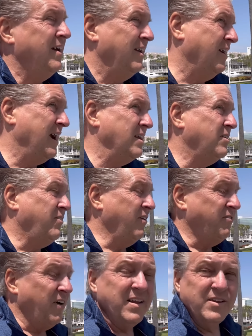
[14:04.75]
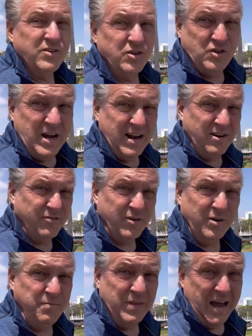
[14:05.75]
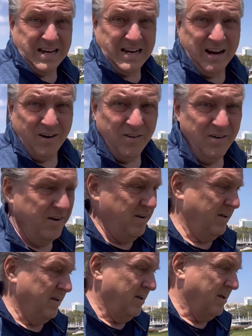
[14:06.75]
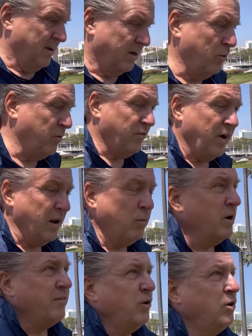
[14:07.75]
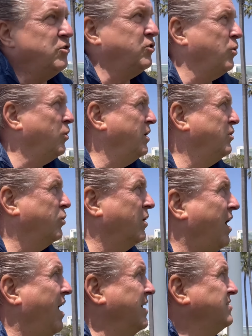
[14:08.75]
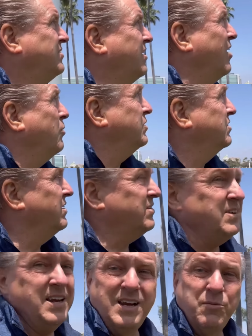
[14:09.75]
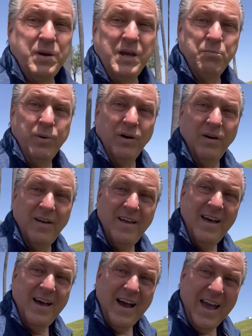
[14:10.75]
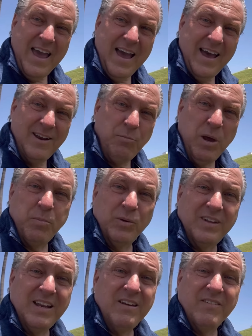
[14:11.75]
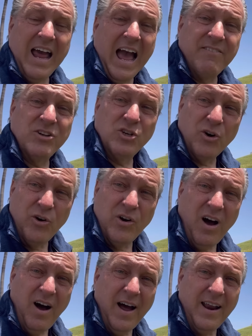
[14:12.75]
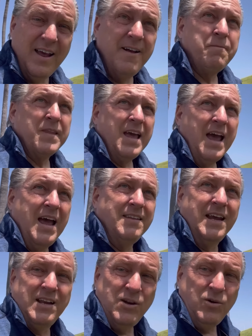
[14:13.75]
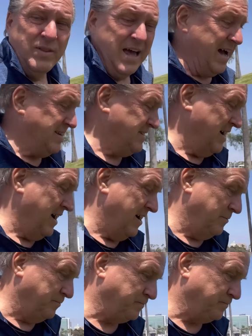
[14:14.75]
You guys, if you follow this channel for a year, you would have heard stories where OnStar was listening to people and people didn't even have it turned on and they knew that uh,